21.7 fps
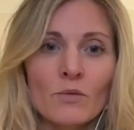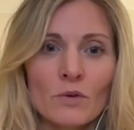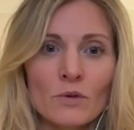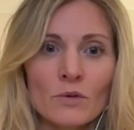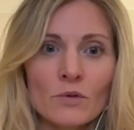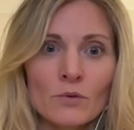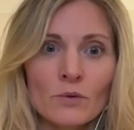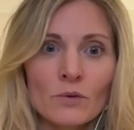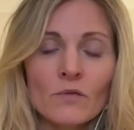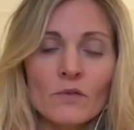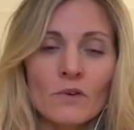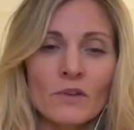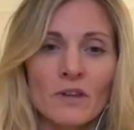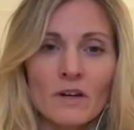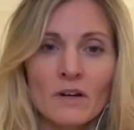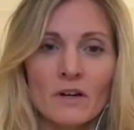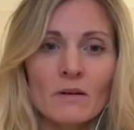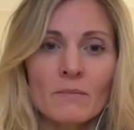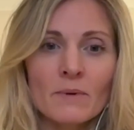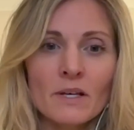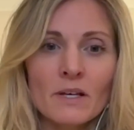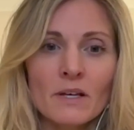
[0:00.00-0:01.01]
the door for
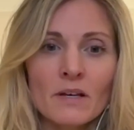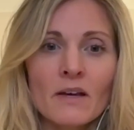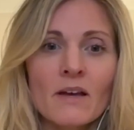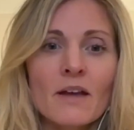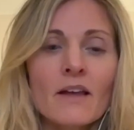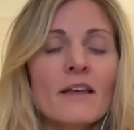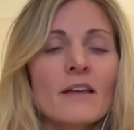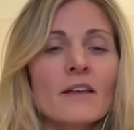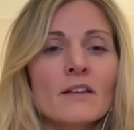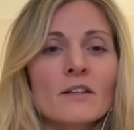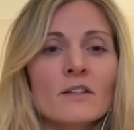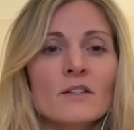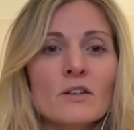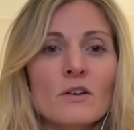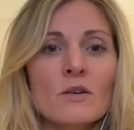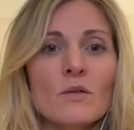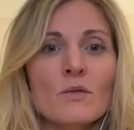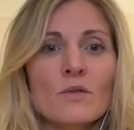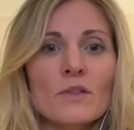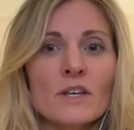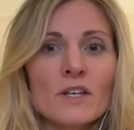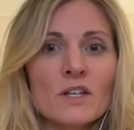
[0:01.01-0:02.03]
therapy.
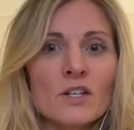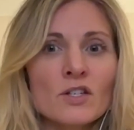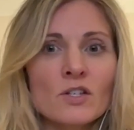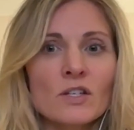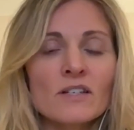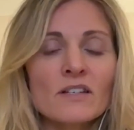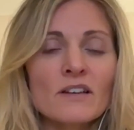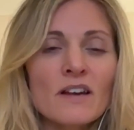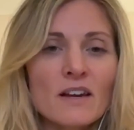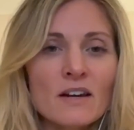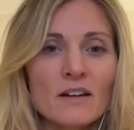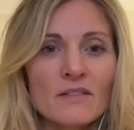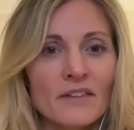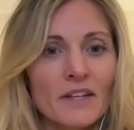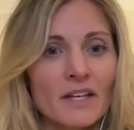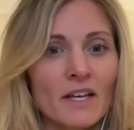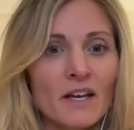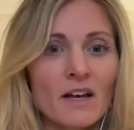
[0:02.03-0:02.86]
So this just kind of like